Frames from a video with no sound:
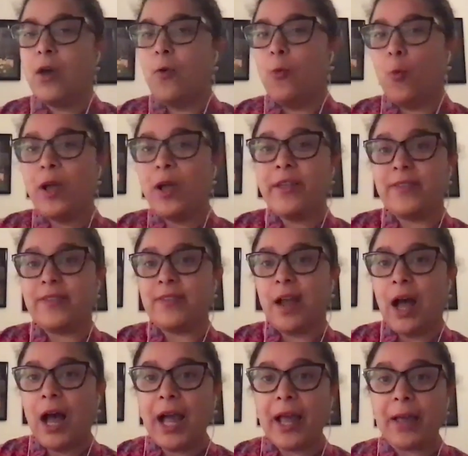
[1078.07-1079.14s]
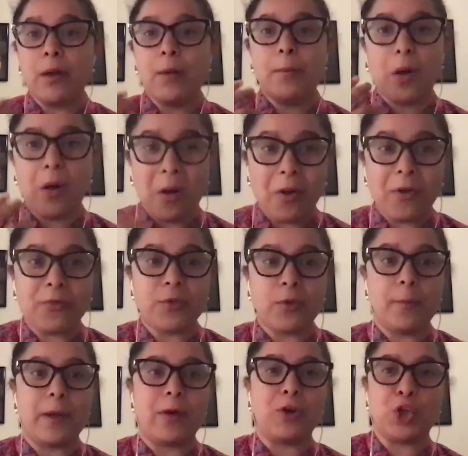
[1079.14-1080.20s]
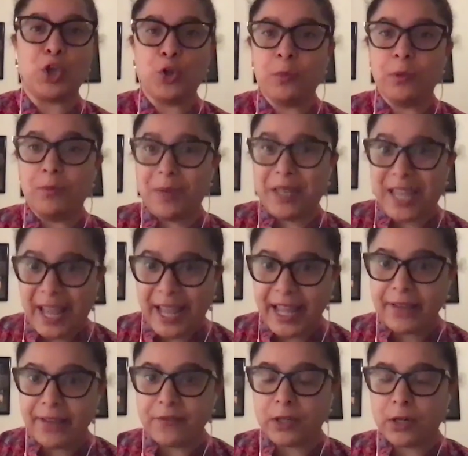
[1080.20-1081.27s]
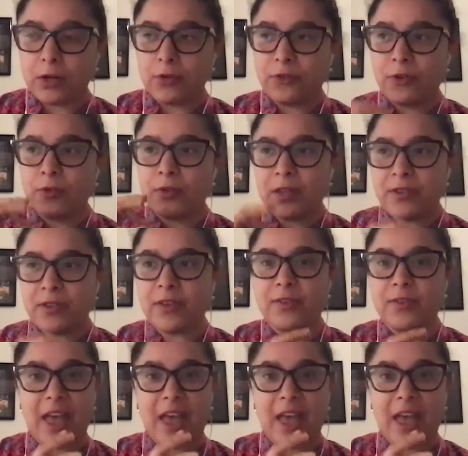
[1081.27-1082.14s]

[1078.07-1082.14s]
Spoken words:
What is time? But also about human behavior. So this is